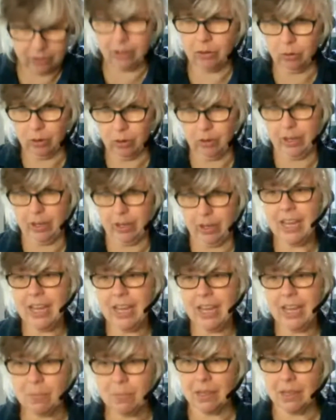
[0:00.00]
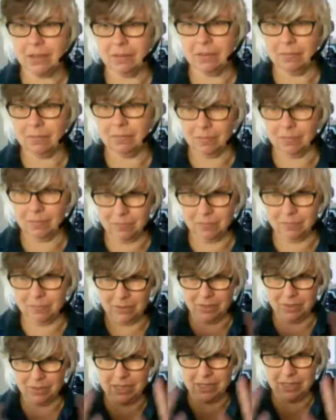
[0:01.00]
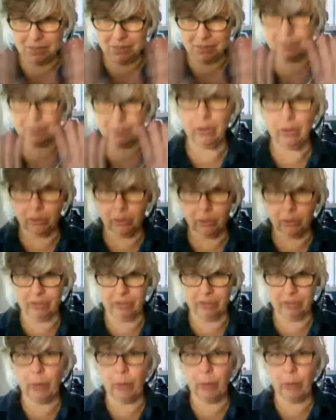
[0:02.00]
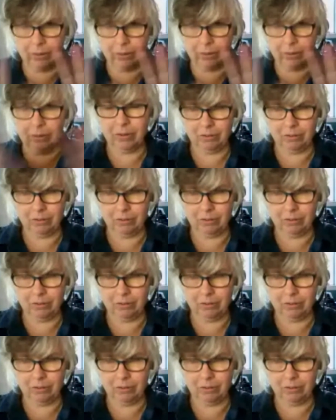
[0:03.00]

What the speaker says: order to keep some boundaries around